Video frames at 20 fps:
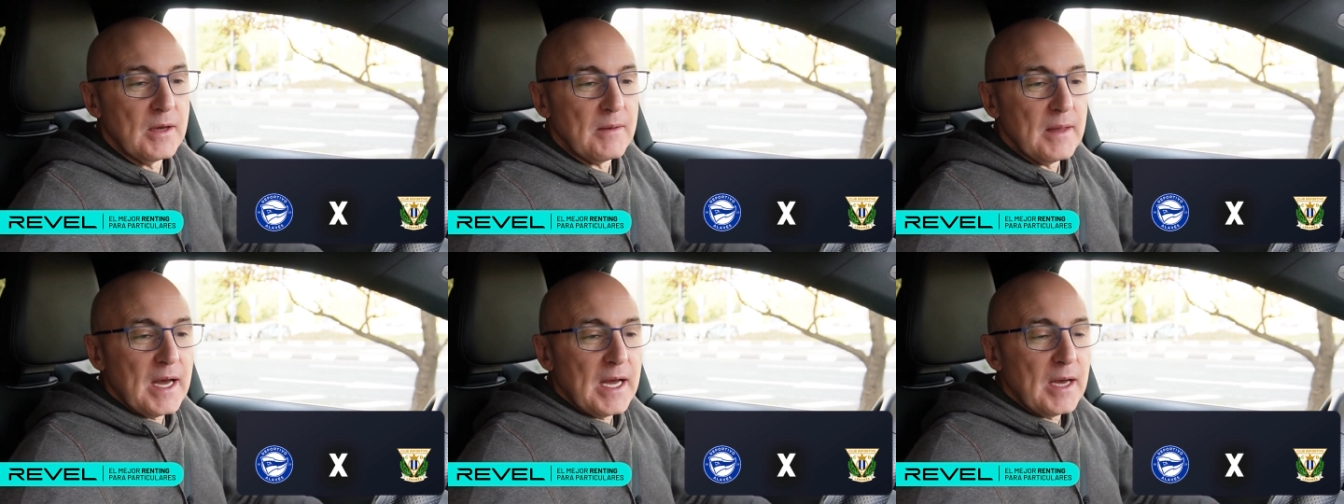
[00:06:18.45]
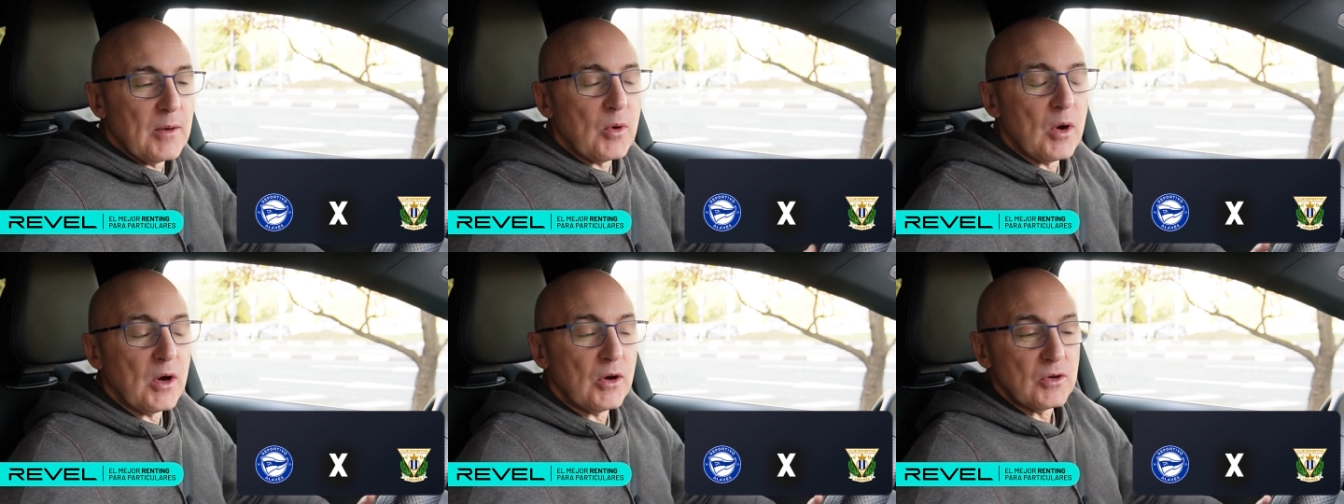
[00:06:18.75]
I
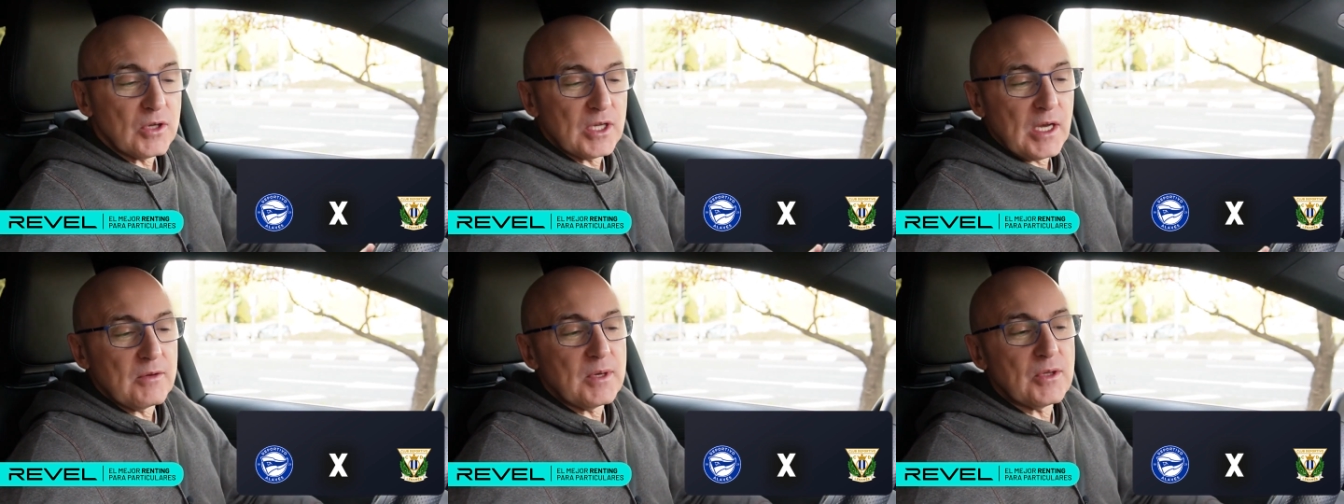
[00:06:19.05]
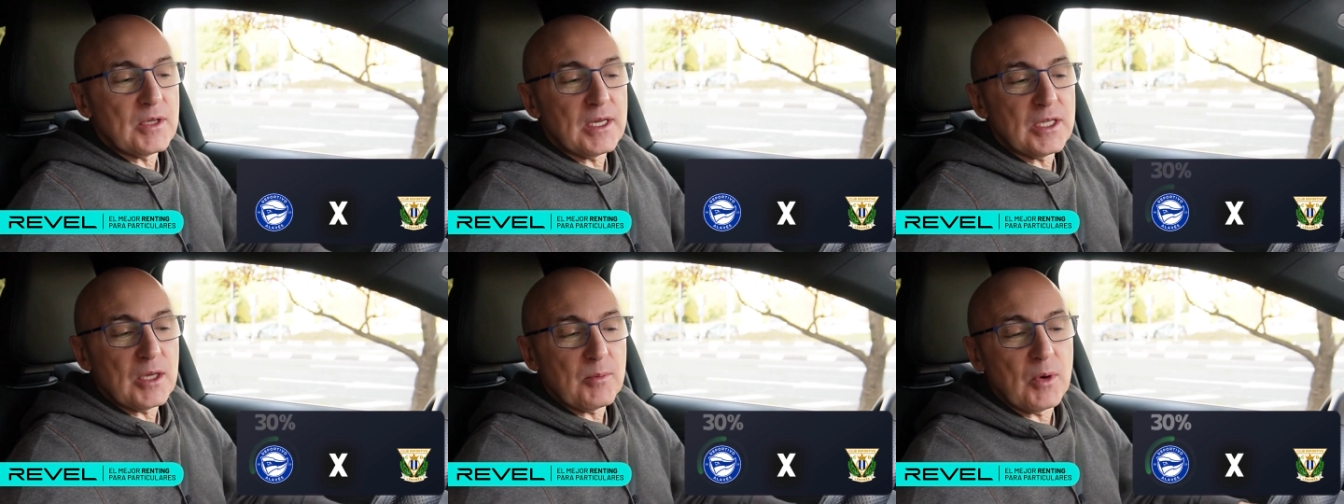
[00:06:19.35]
am going to give a
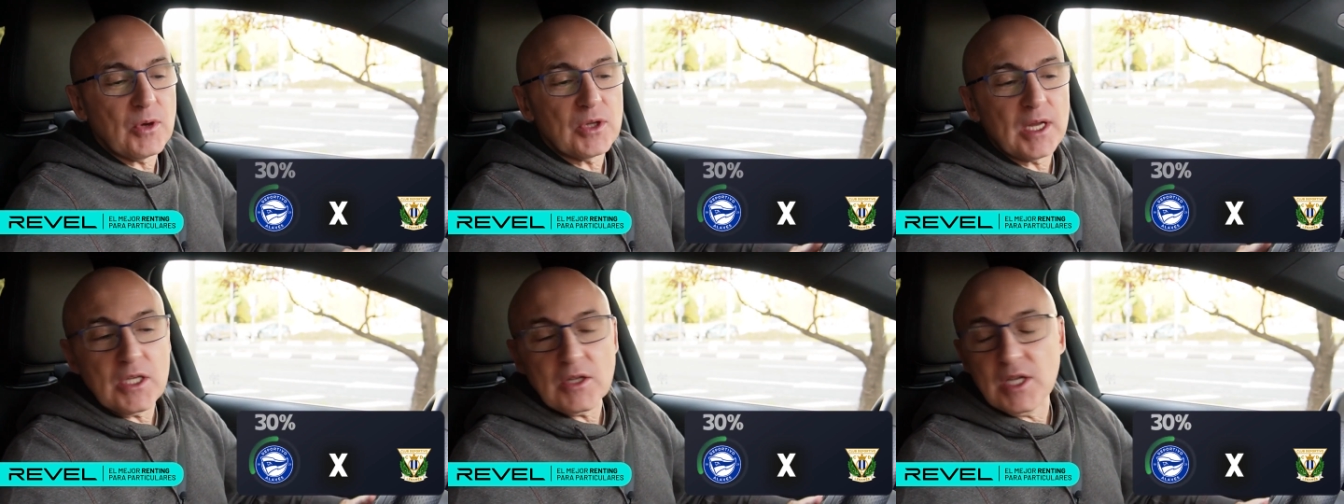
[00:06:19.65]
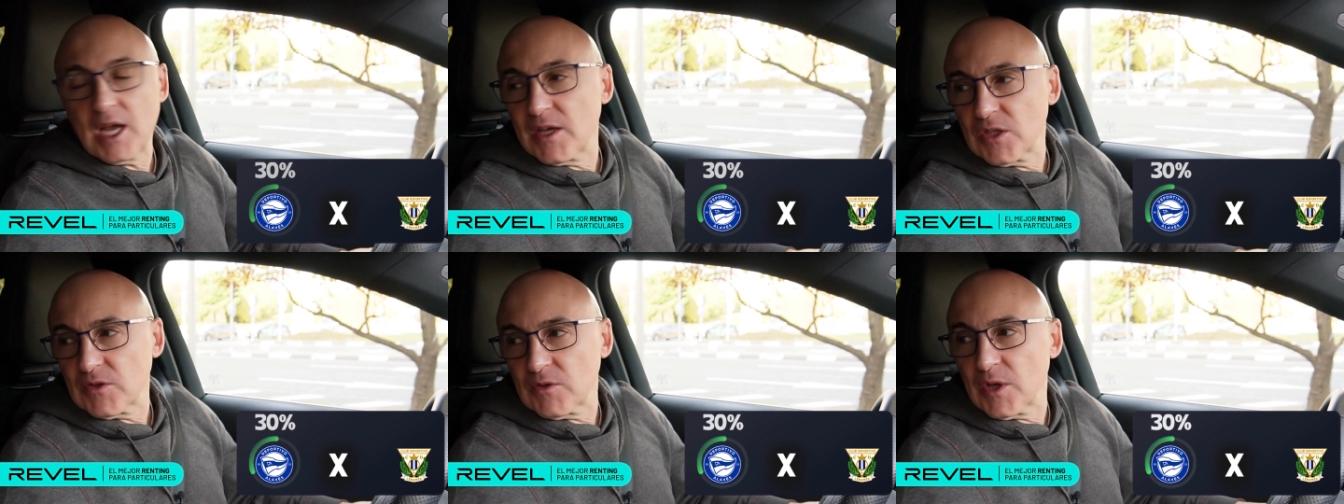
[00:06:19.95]
30%
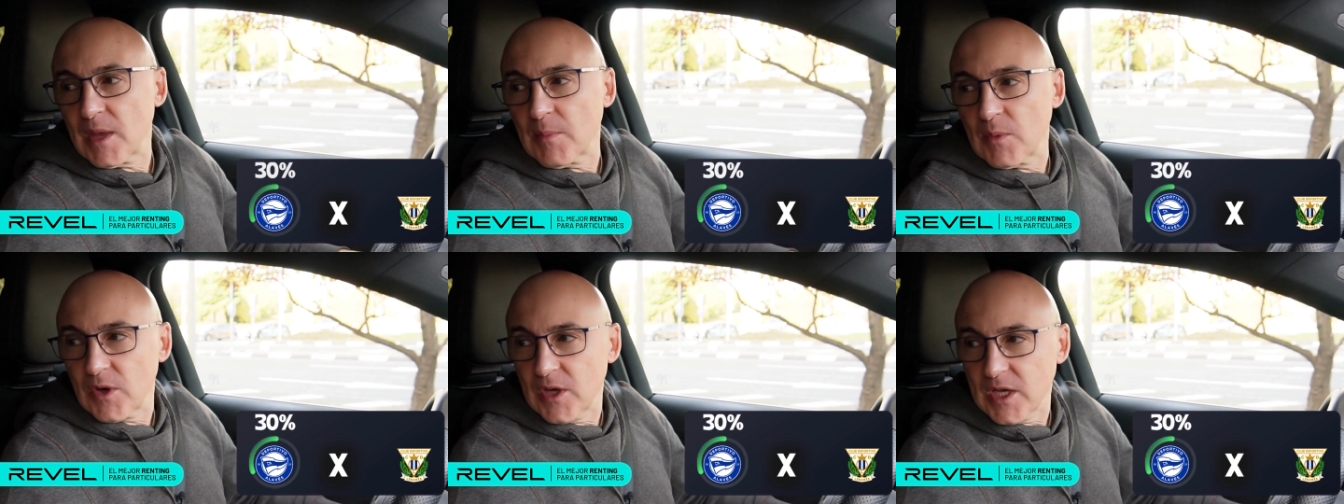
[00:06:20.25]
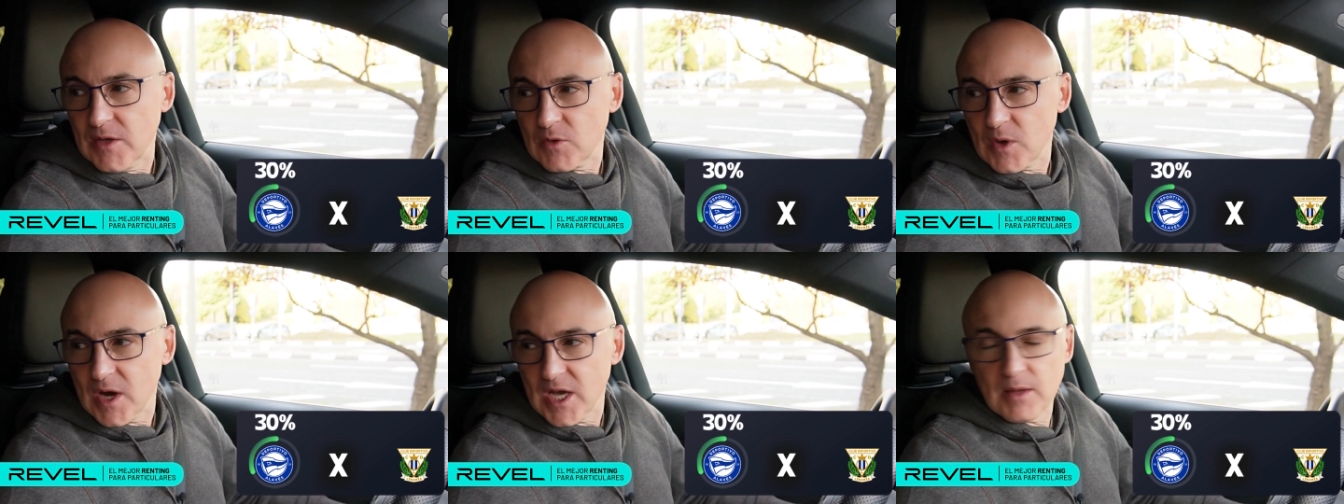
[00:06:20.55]
chance to
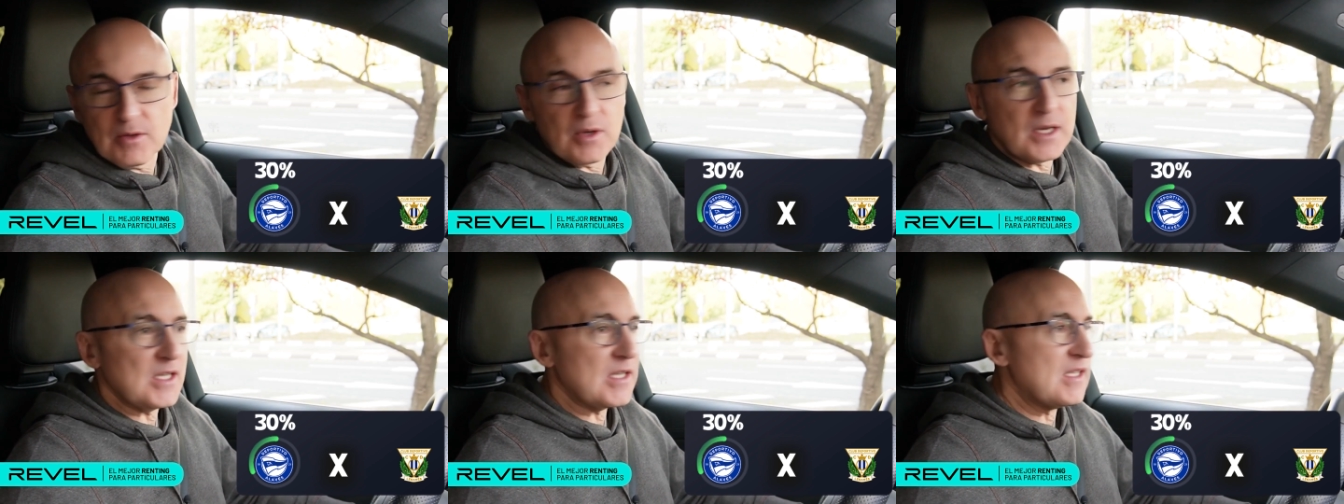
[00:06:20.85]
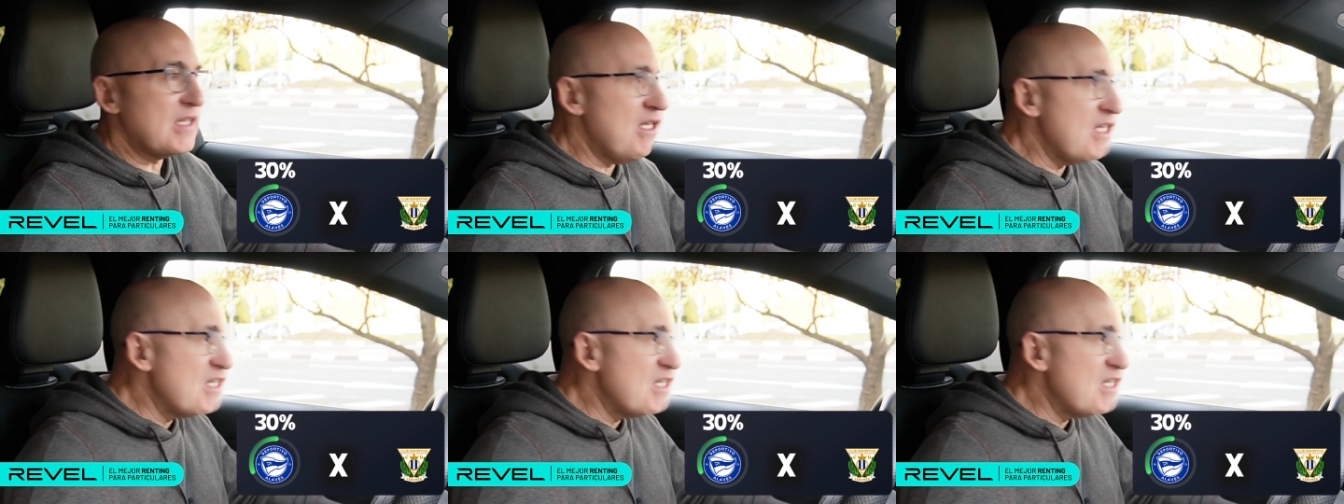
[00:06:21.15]
Deportivo Alavés,